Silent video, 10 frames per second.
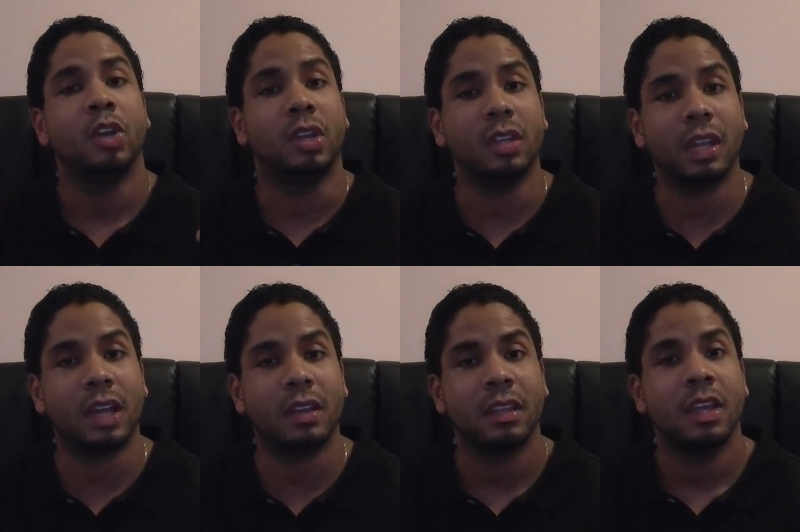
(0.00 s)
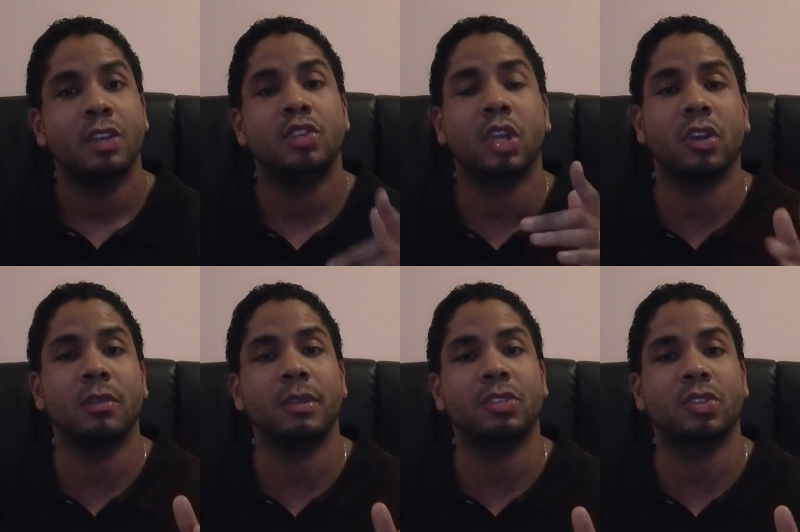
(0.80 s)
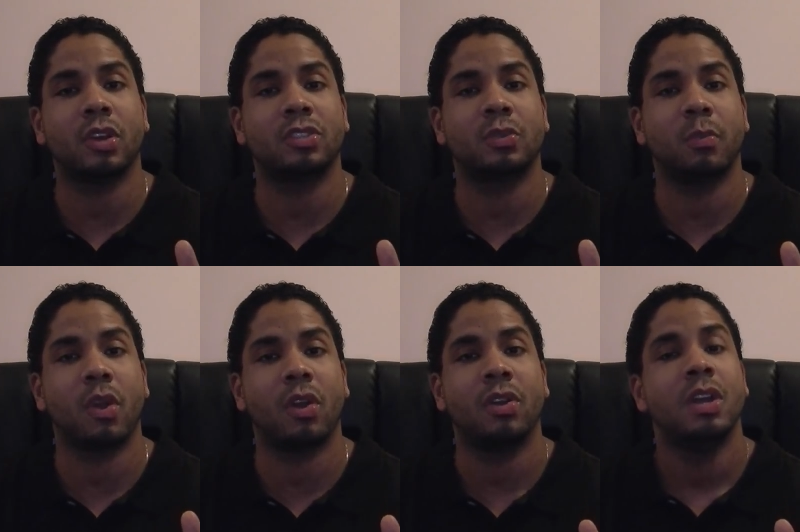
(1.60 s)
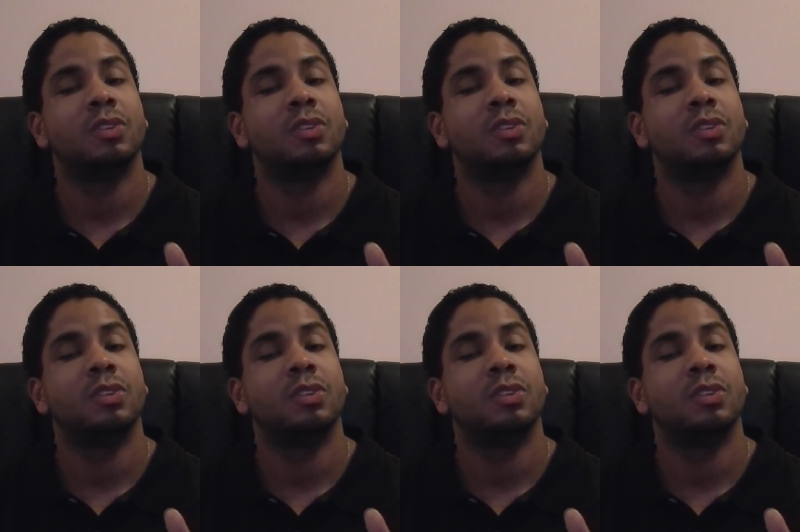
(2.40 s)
Good luck. Tournament starts tomorrow,